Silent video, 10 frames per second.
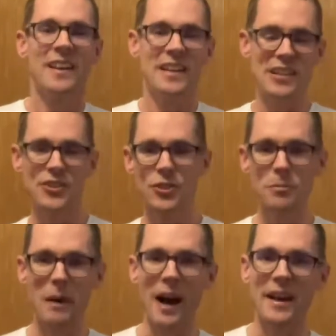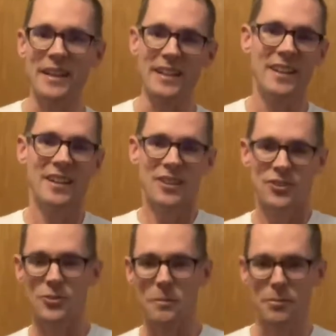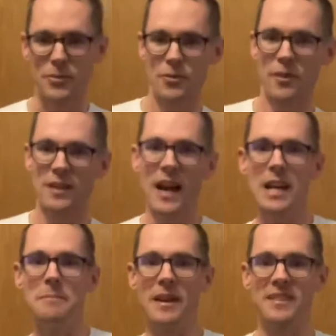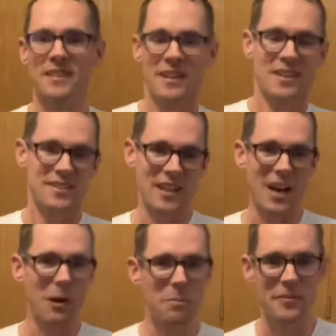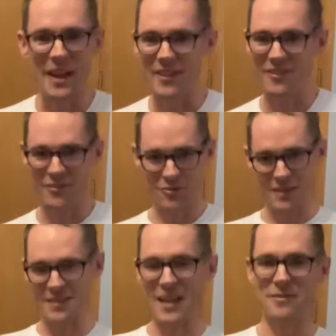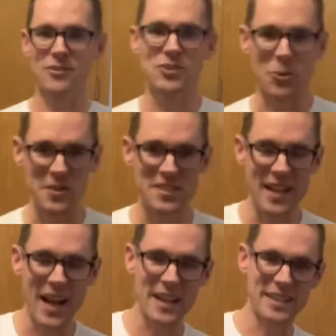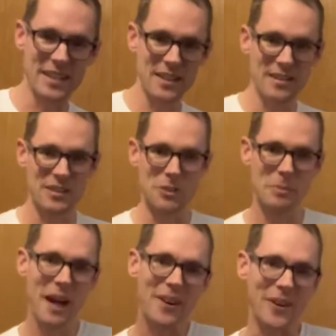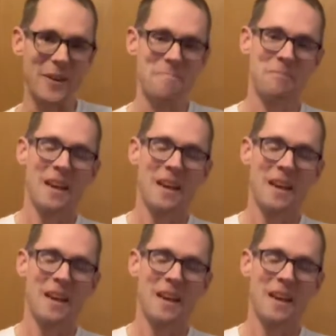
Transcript: in your body to improve alignment to help that sore side get a little better.